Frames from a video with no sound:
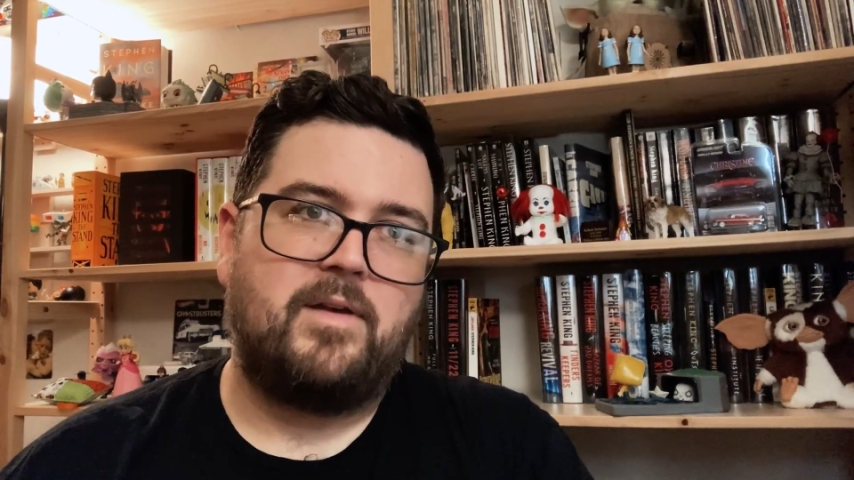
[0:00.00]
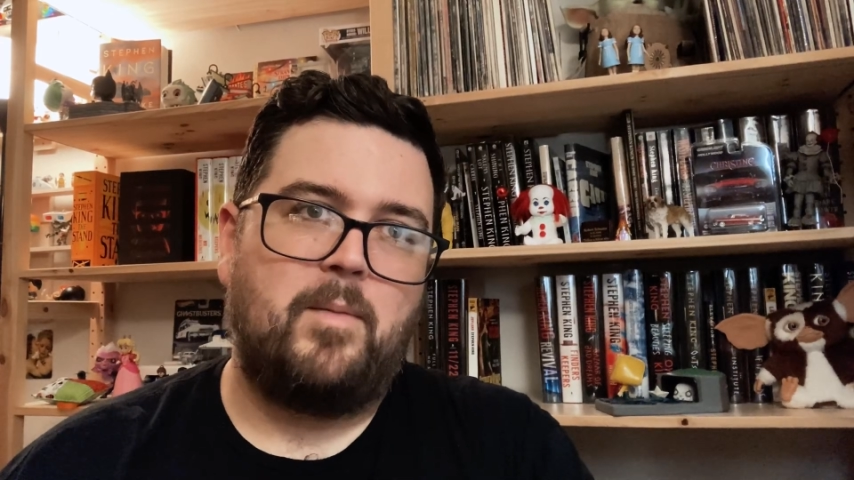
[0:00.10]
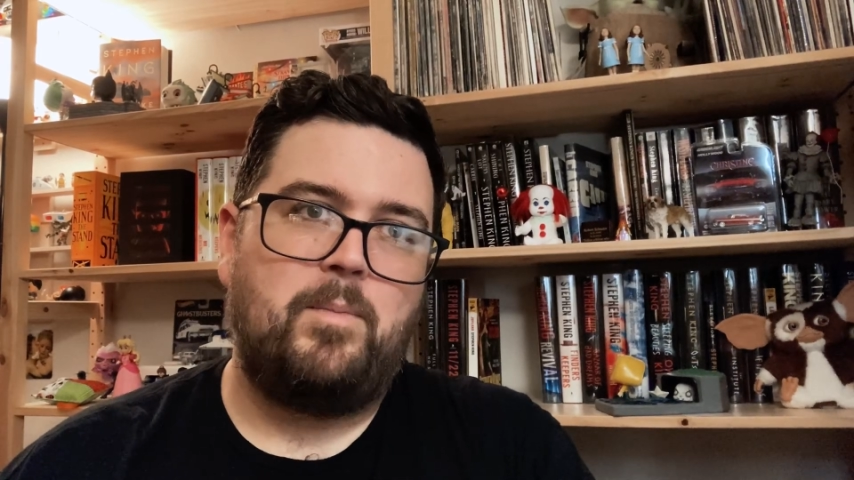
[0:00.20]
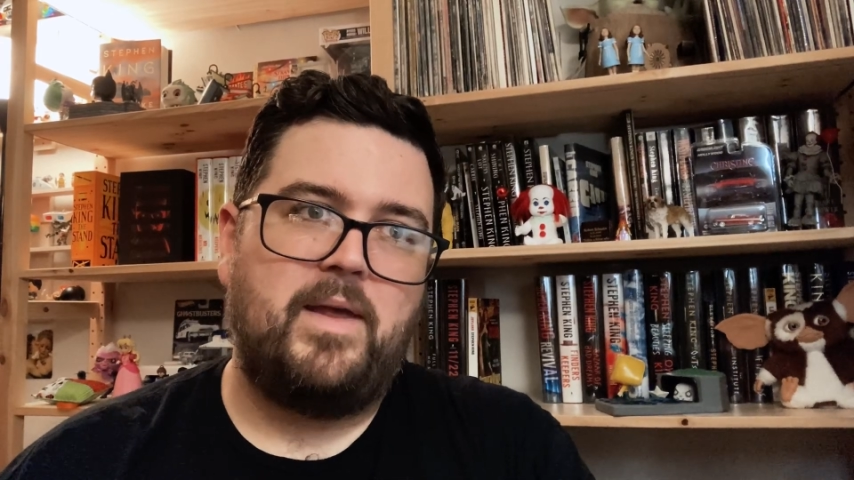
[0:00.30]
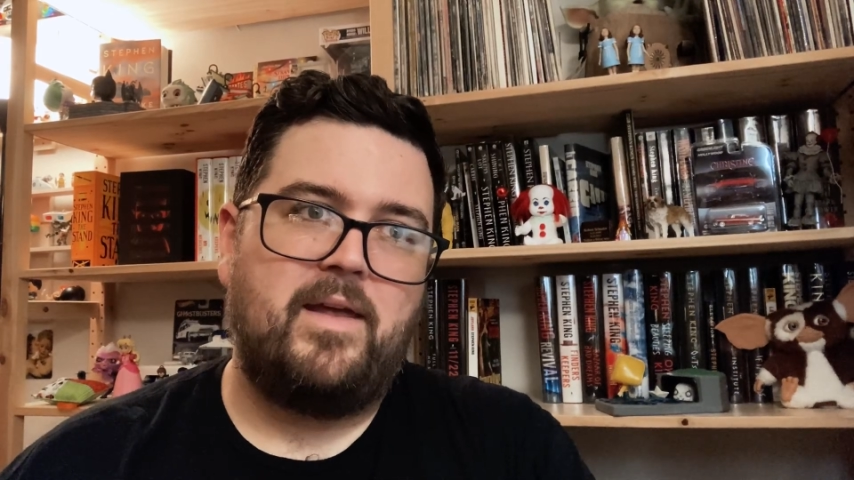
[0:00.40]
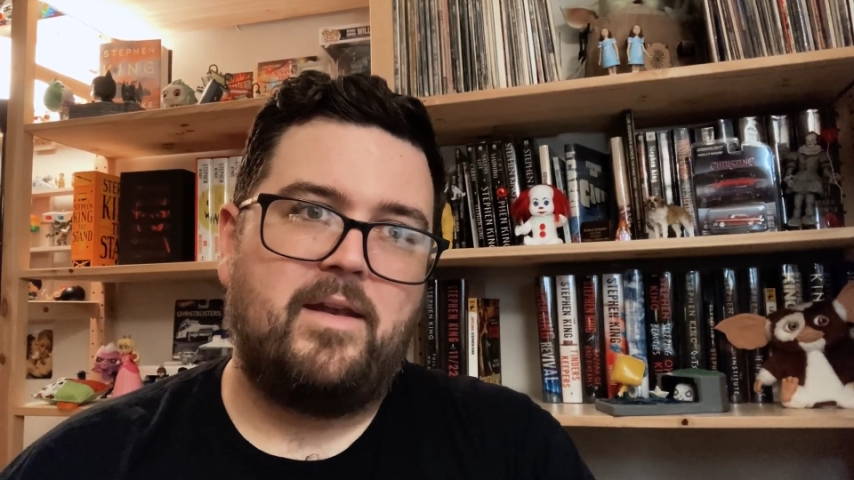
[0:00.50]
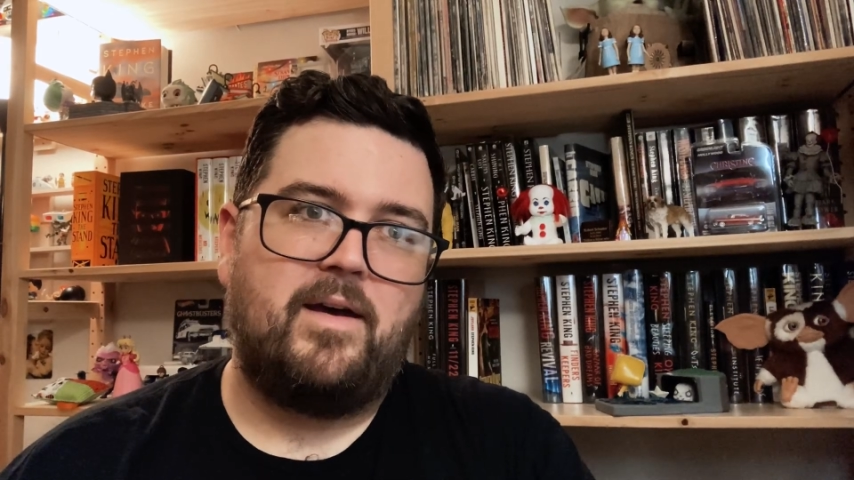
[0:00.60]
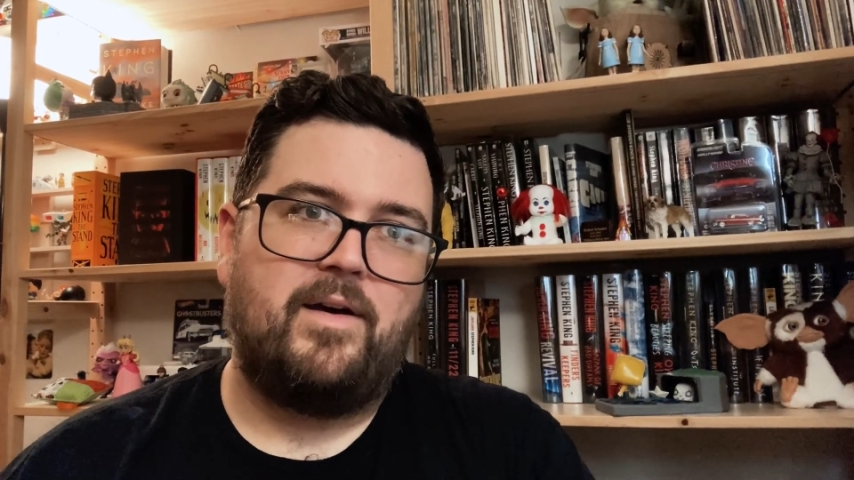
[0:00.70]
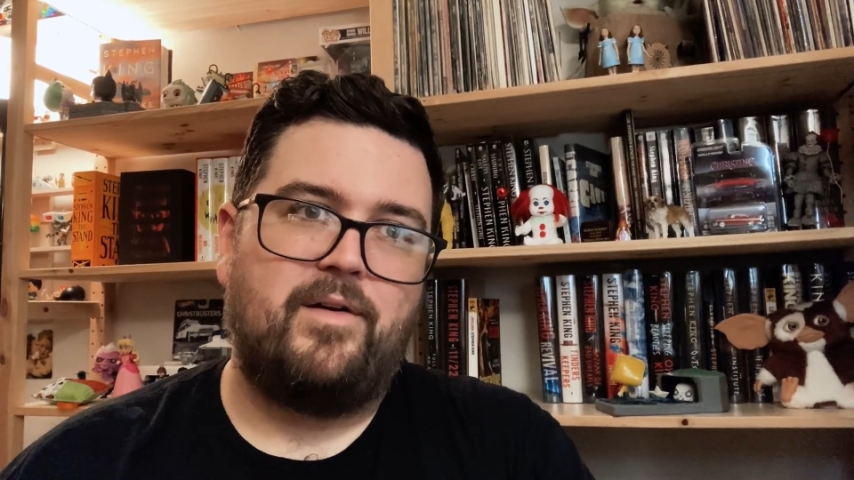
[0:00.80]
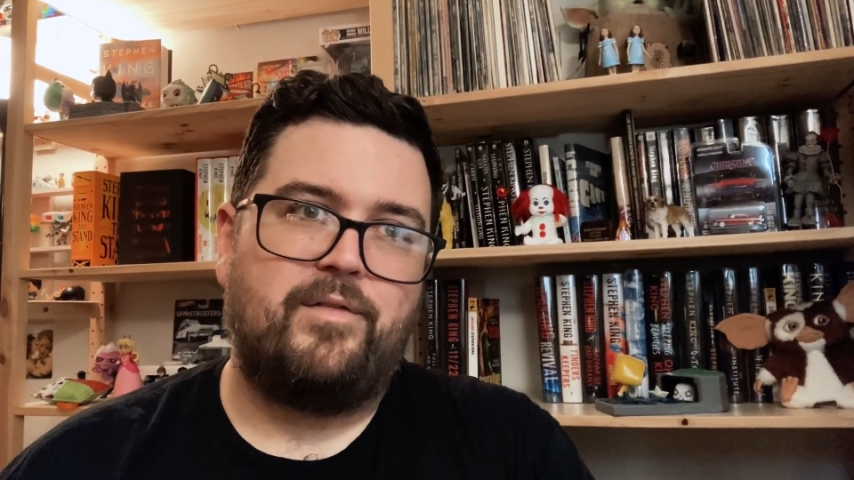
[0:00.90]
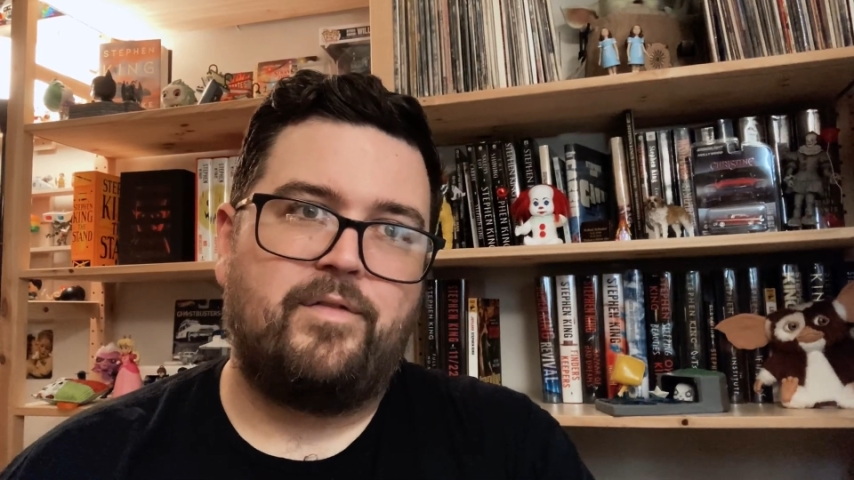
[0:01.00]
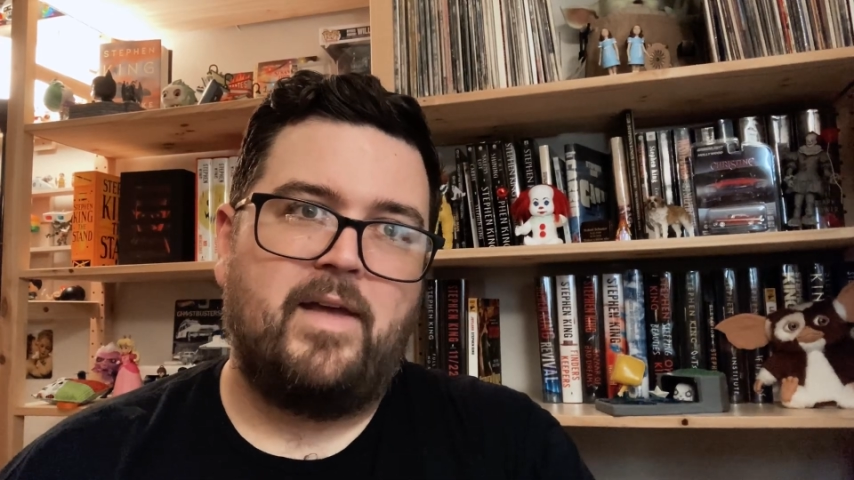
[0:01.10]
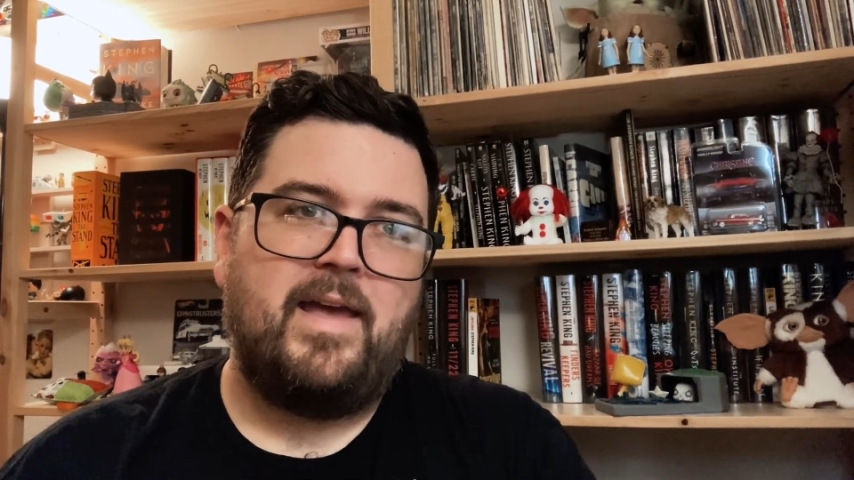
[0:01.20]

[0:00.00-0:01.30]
a bit of,